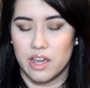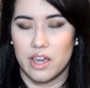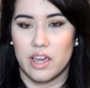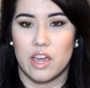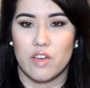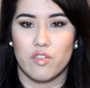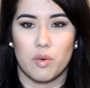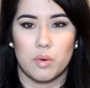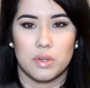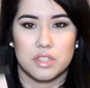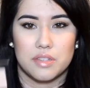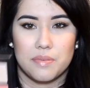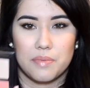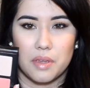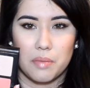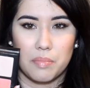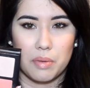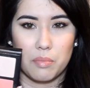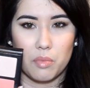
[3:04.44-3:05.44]
If I want
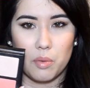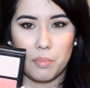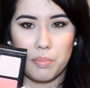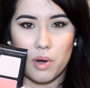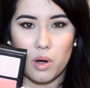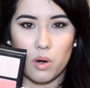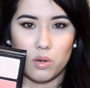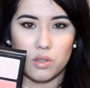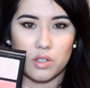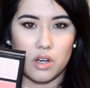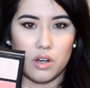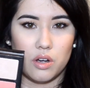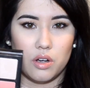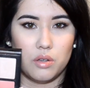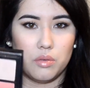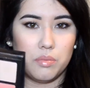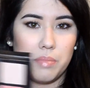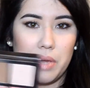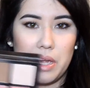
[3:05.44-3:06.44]
something a bit more bold,
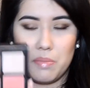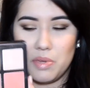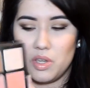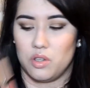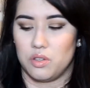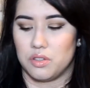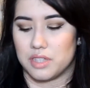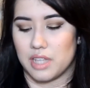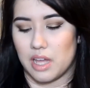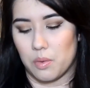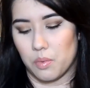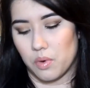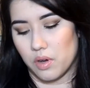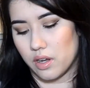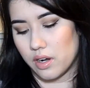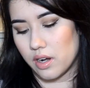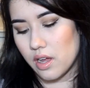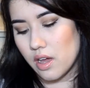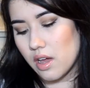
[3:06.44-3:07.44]
I'll maybe use that
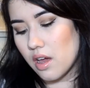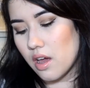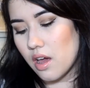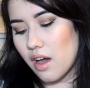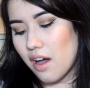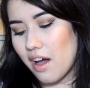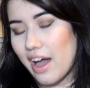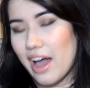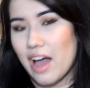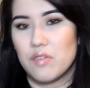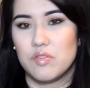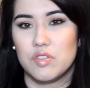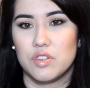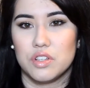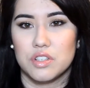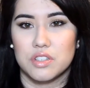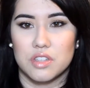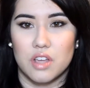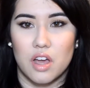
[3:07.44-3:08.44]
one. I haven't
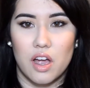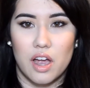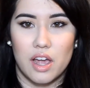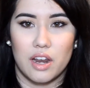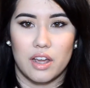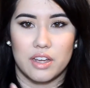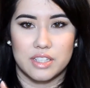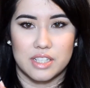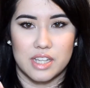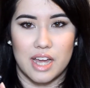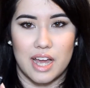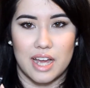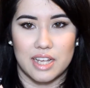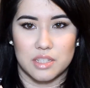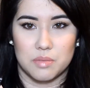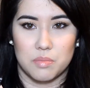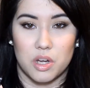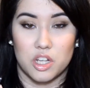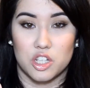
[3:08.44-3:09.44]
used the highlighter
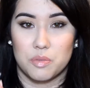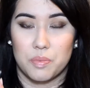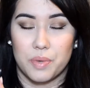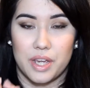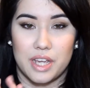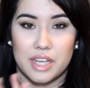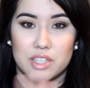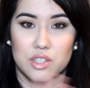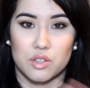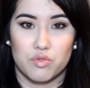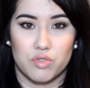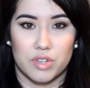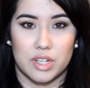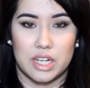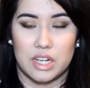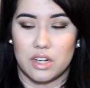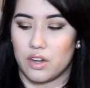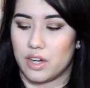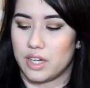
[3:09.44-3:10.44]
as much, but it is a
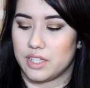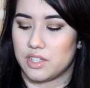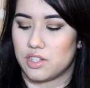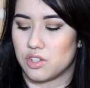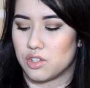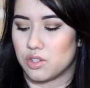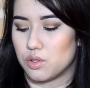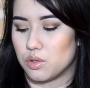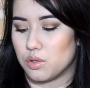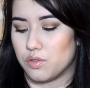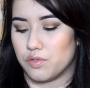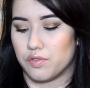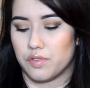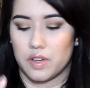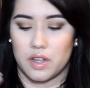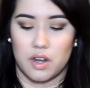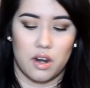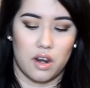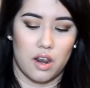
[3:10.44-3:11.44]
really nice just sort of
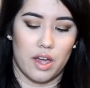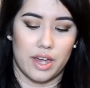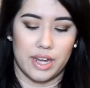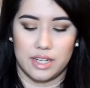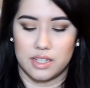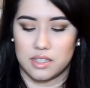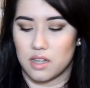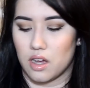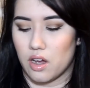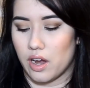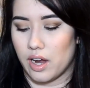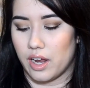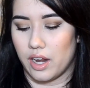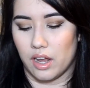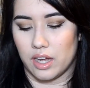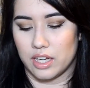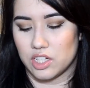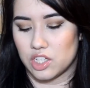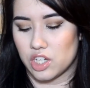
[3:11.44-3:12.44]
light
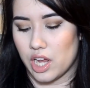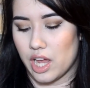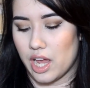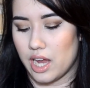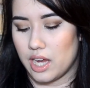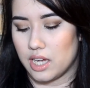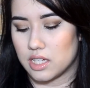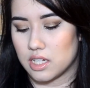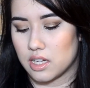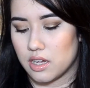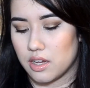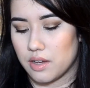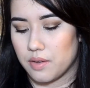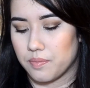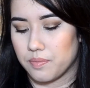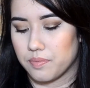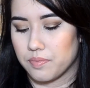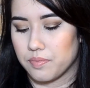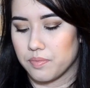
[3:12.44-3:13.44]
highlight shade.
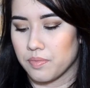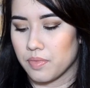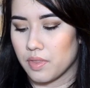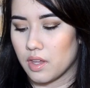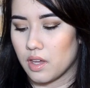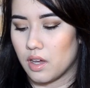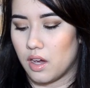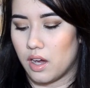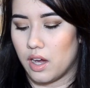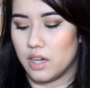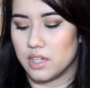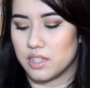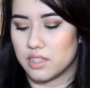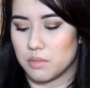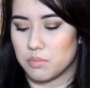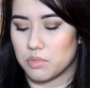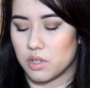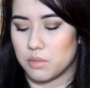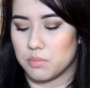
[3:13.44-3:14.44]
I
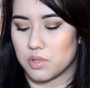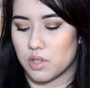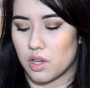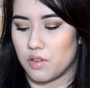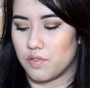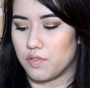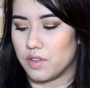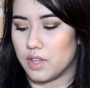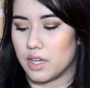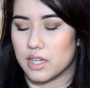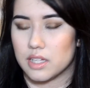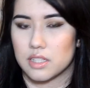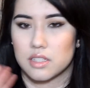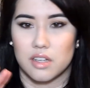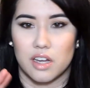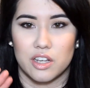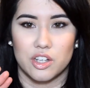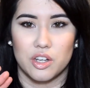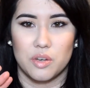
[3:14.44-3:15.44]
sometimes go for this.
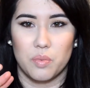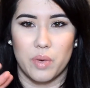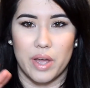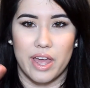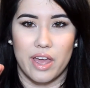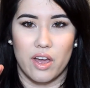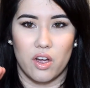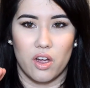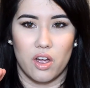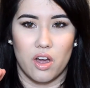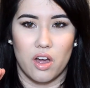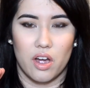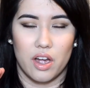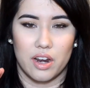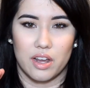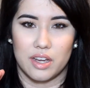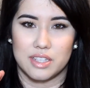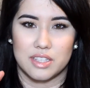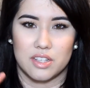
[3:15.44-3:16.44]
I don't wear
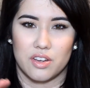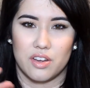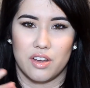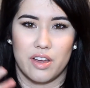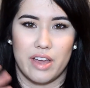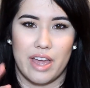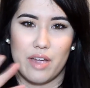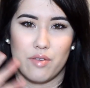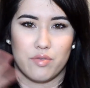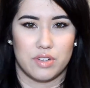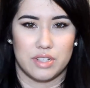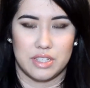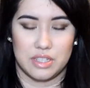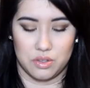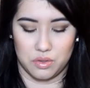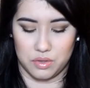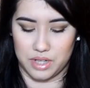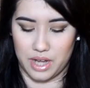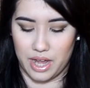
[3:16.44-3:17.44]
highlighter every
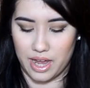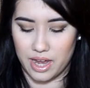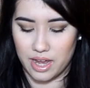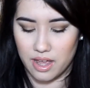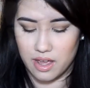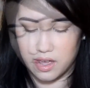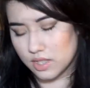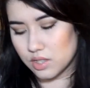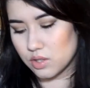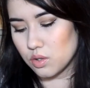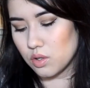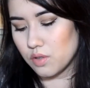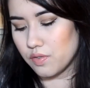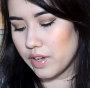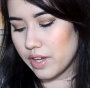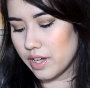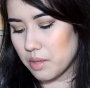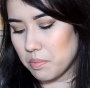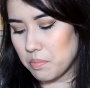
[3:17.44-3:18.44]
single day. It's sort of
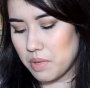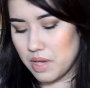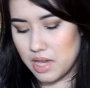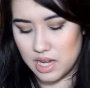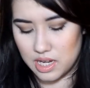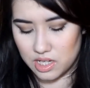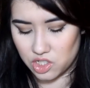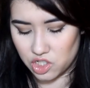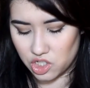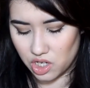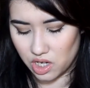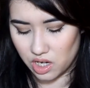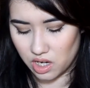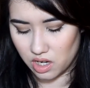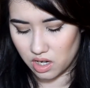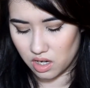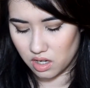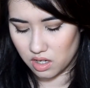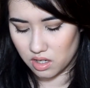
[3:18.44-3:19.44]
like a
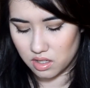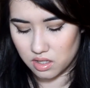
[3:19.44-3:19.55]
peachy